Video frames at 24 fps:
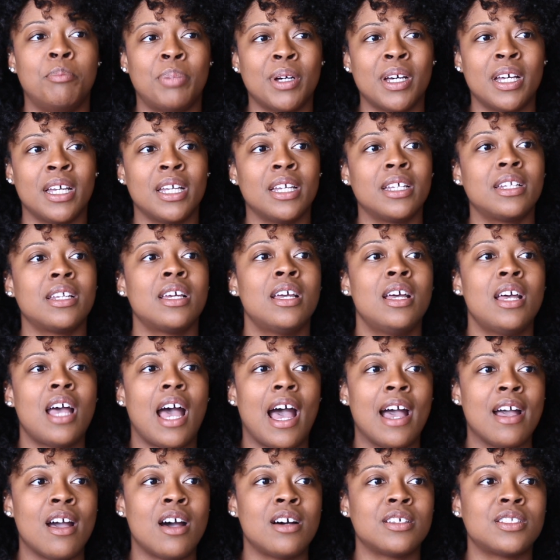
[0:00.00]
but
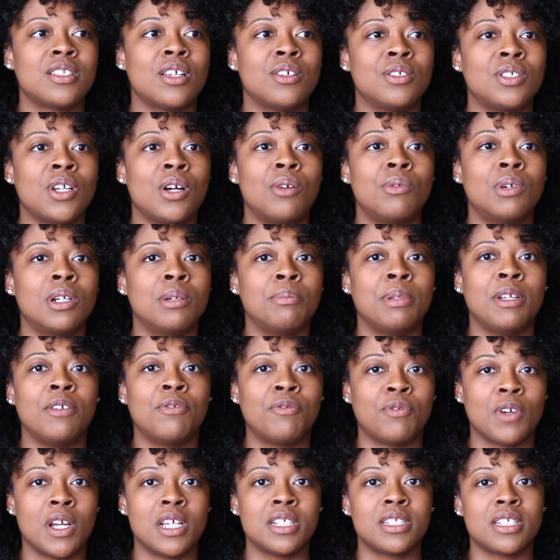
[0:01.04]
I also don't want to be
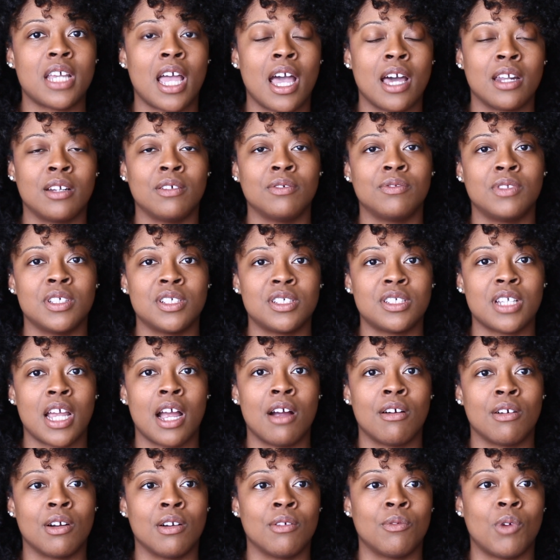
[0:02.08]
fresh out of the
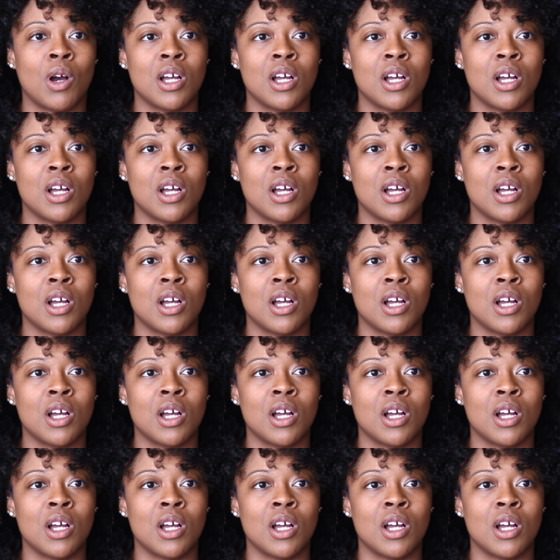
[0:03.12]
shower